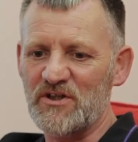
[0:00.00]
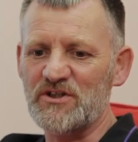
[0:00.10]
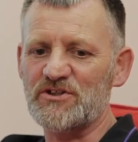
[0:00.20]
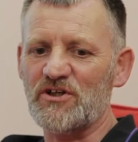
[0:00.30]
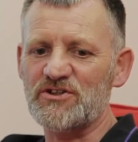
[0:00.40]
the
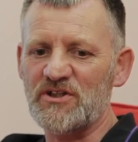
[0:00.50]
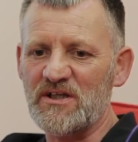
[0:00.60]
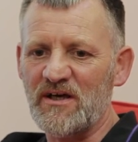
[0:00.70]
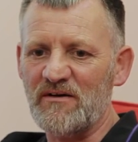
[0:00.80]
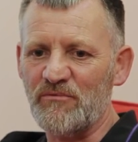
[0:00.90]
discussions I had
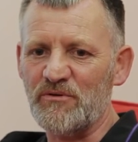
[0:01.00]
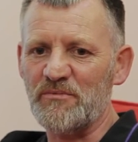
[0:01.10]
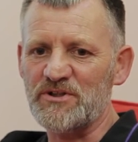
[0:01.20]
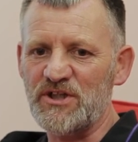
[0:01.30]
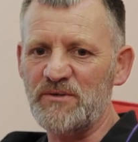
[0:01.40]
to have with
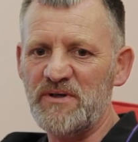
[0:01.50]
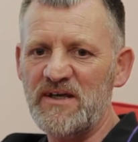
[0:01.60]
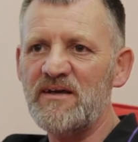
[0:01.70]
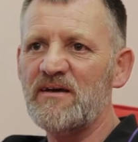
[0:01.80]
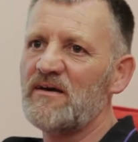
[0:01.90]
my
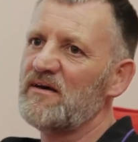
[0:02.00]
GP.